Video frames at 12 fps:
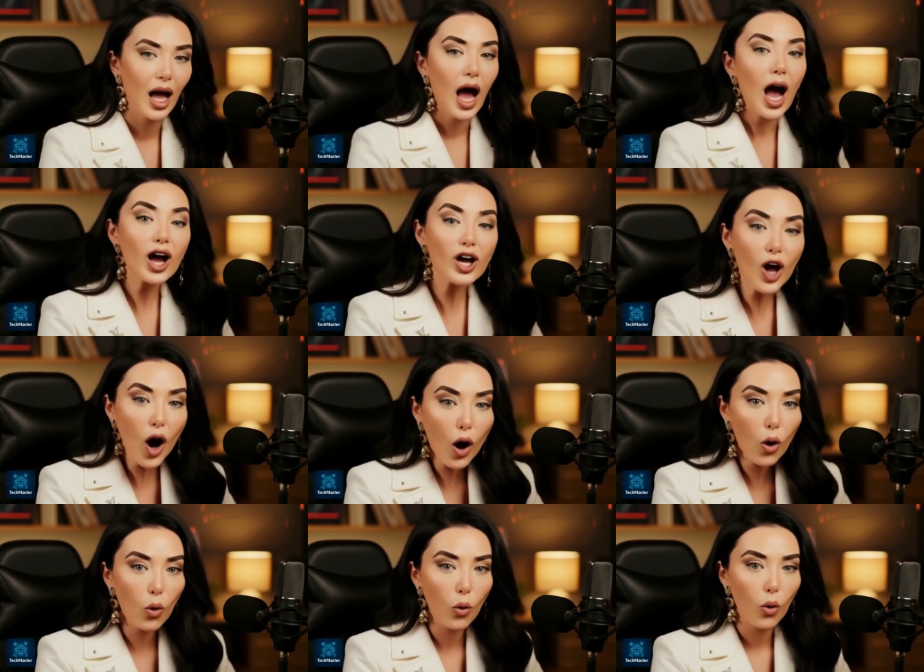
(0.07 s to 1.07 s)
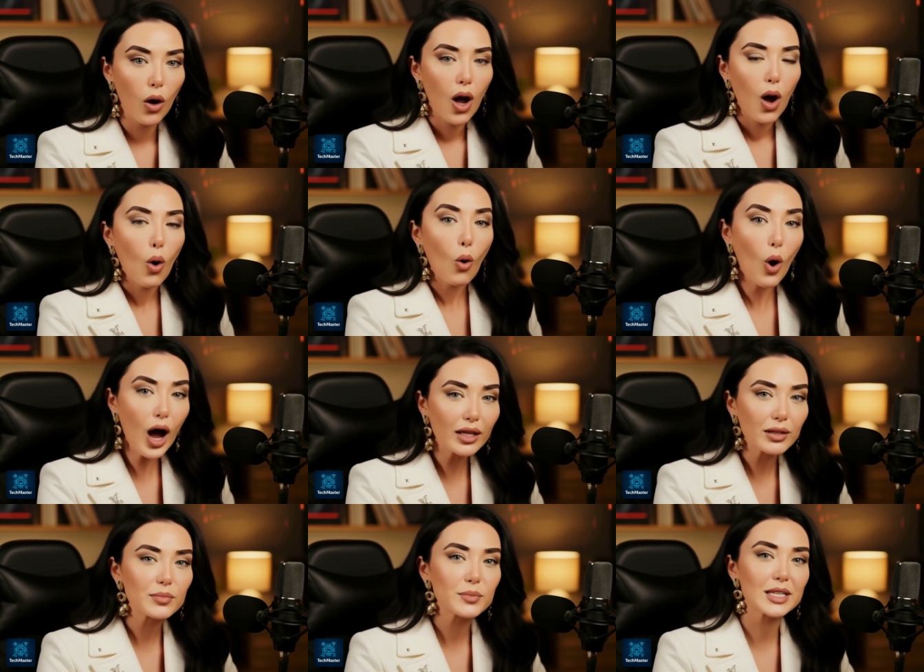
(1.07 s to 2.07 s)
Hello!
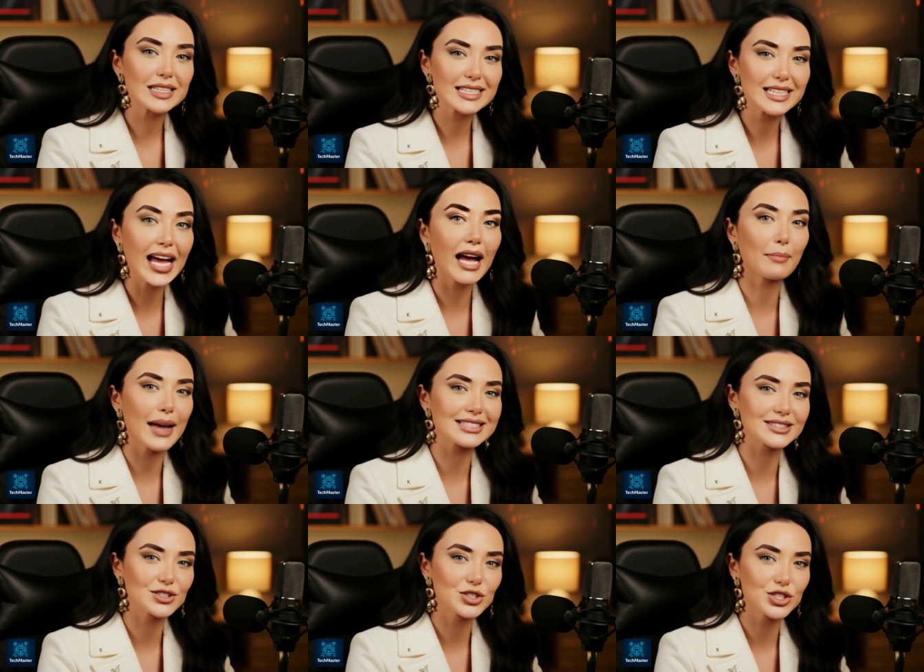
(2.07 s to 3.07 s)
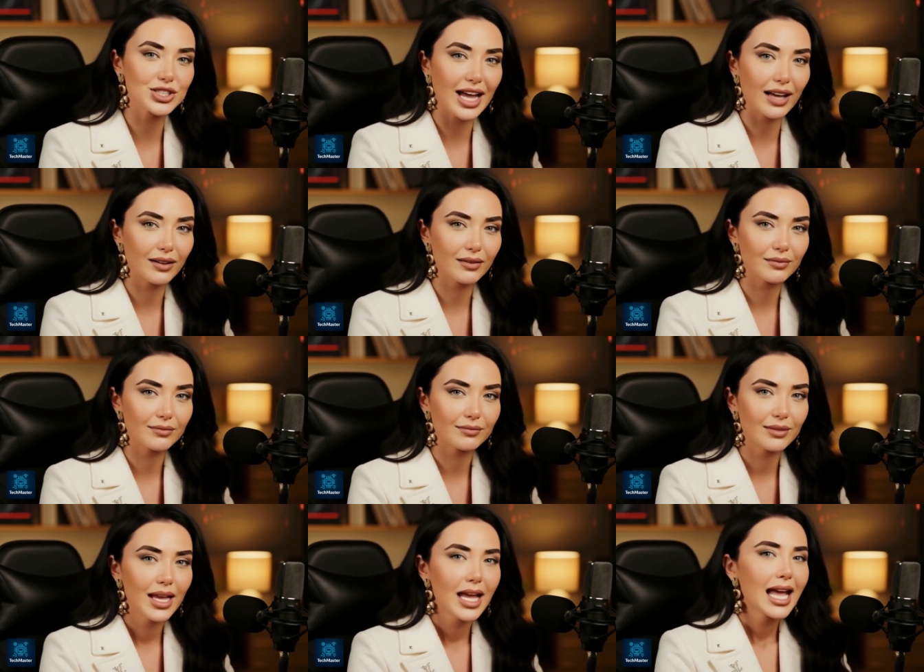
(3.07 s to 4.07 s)
Welcome to the TechMaster channel.
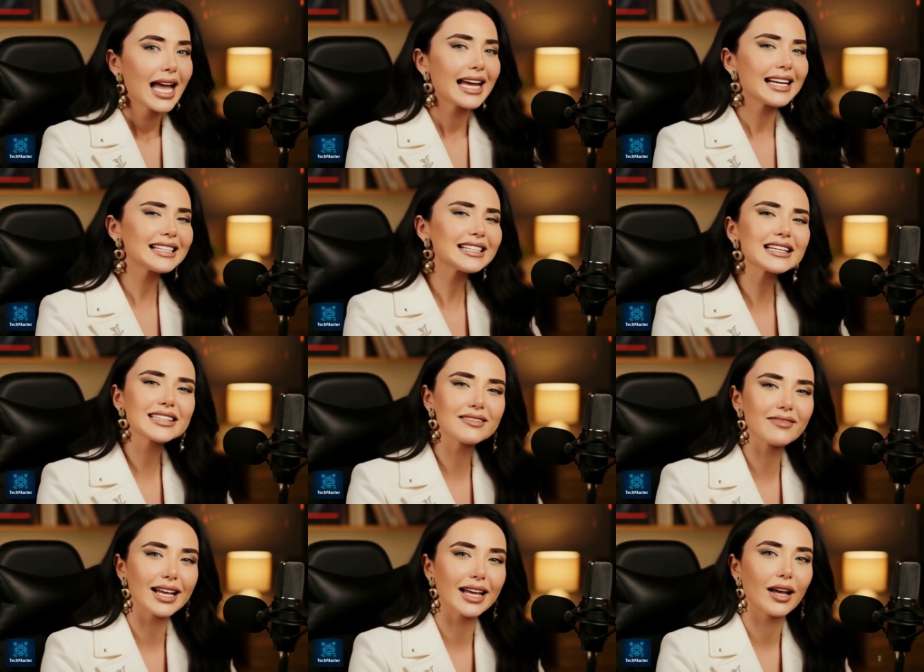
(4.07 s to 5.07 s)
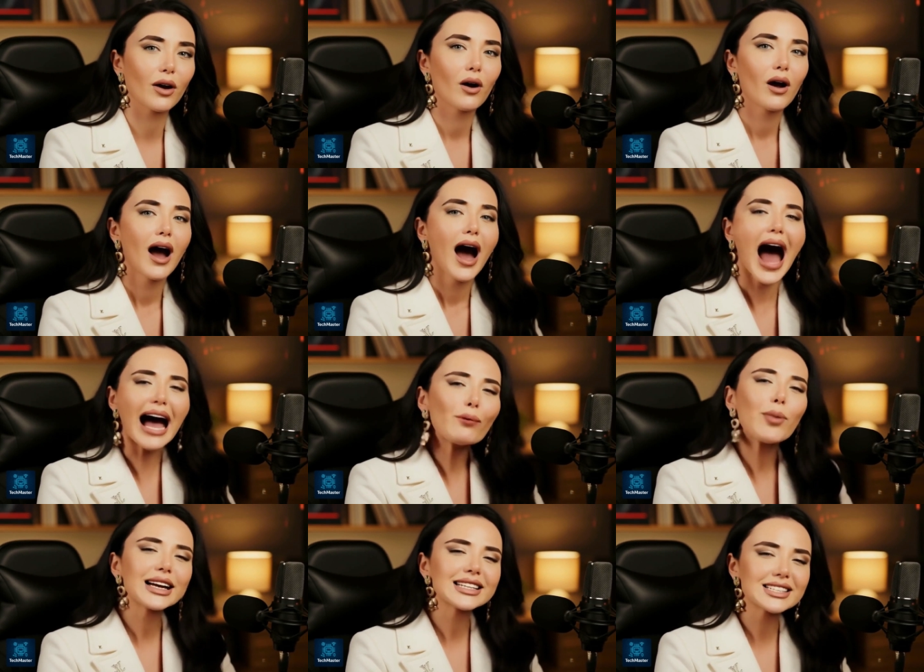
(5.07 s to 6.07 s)
In this video, I
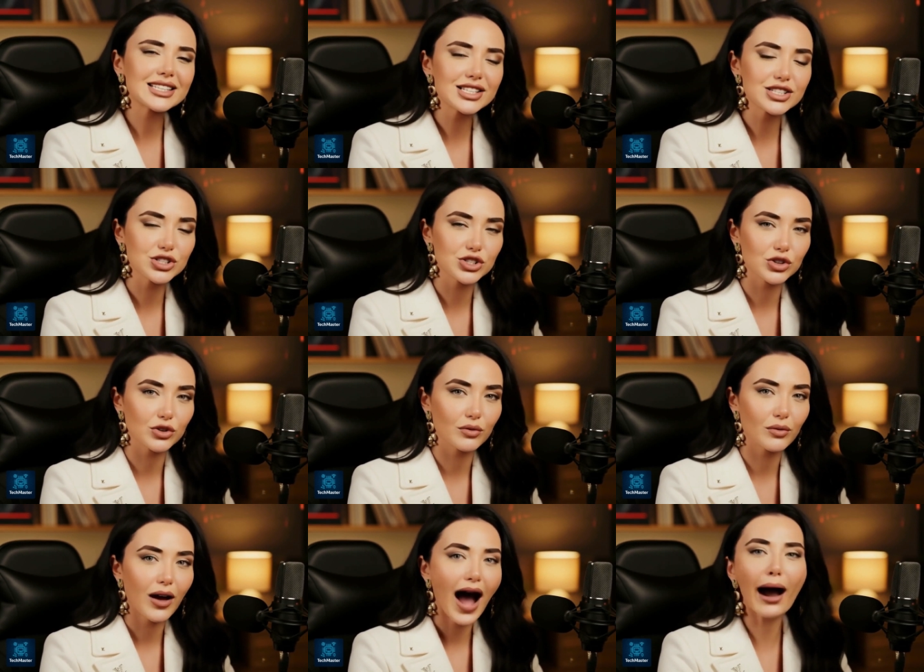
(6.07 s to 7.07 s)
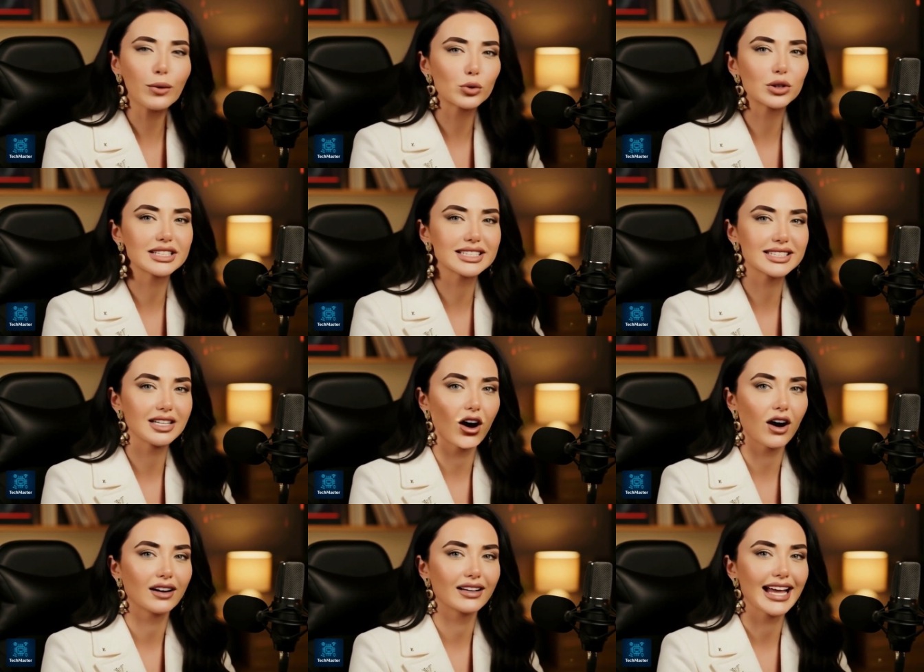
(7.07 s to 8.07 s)
want to teach you how to
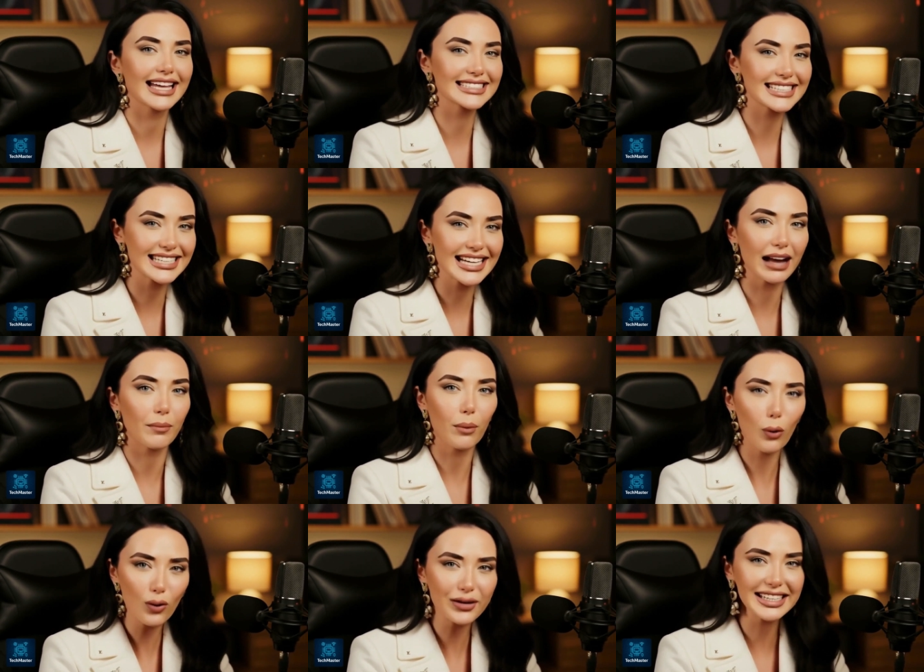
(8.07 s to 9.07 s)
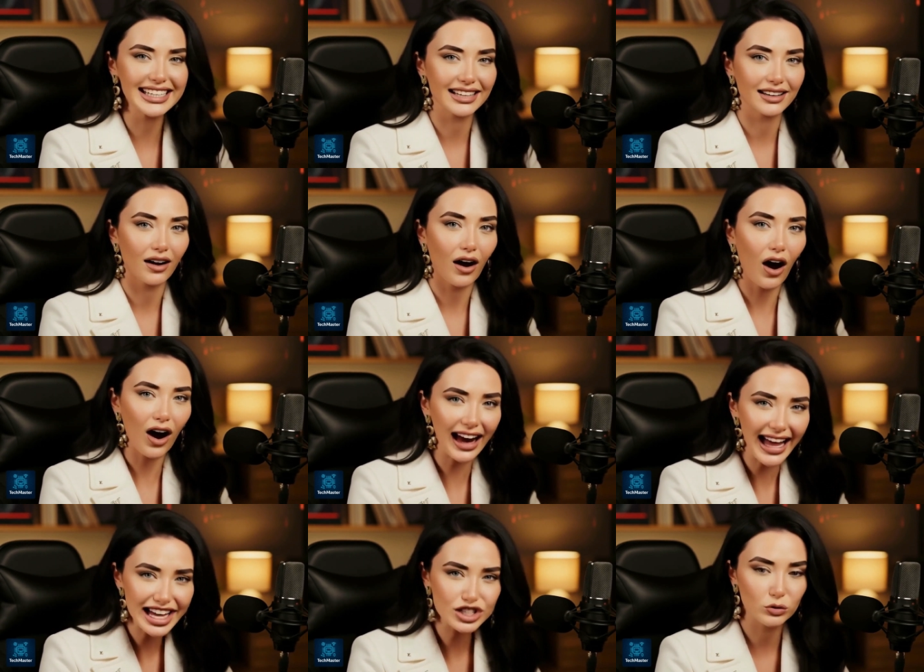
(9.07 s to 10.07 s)
install and set up Winlator on
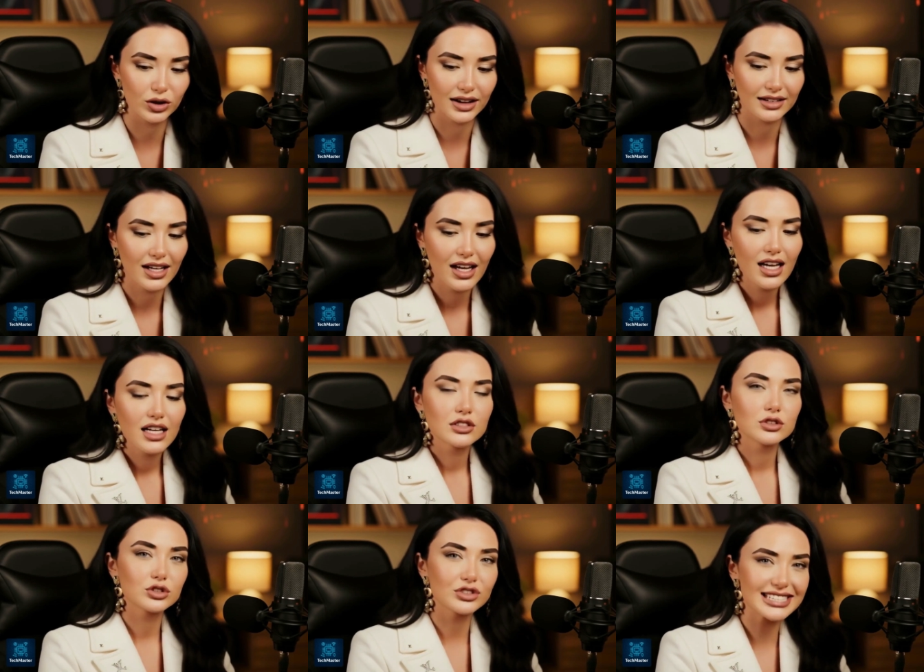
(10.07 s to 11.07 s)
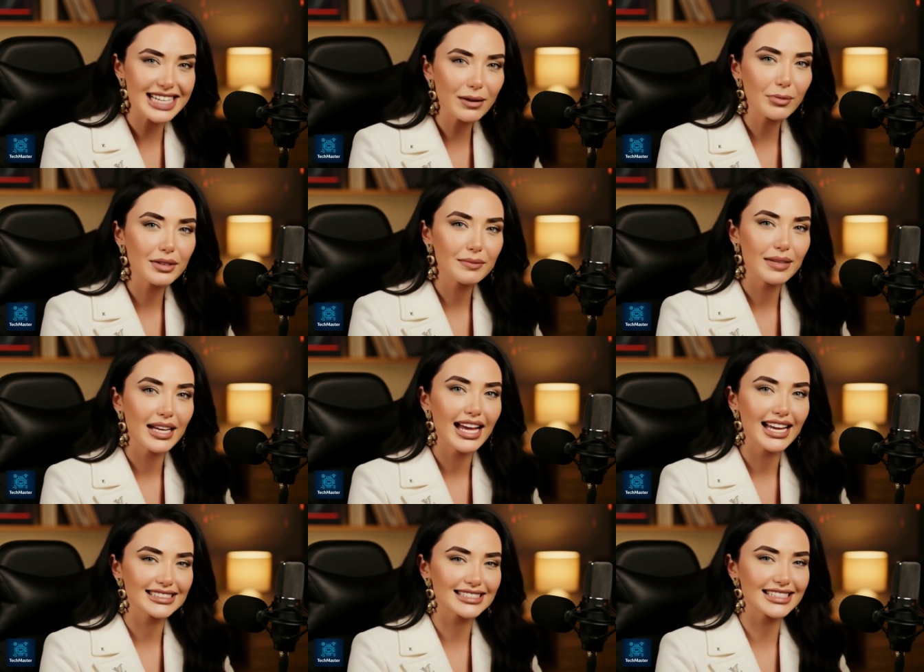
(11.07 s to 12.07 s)
Android, so stay with me
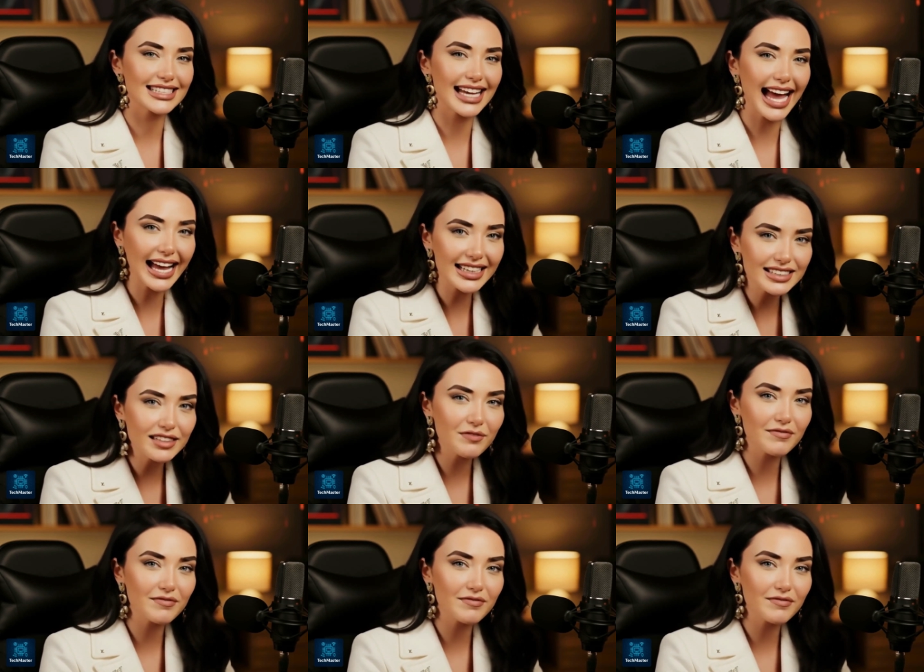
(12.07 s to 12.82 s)
until the end of the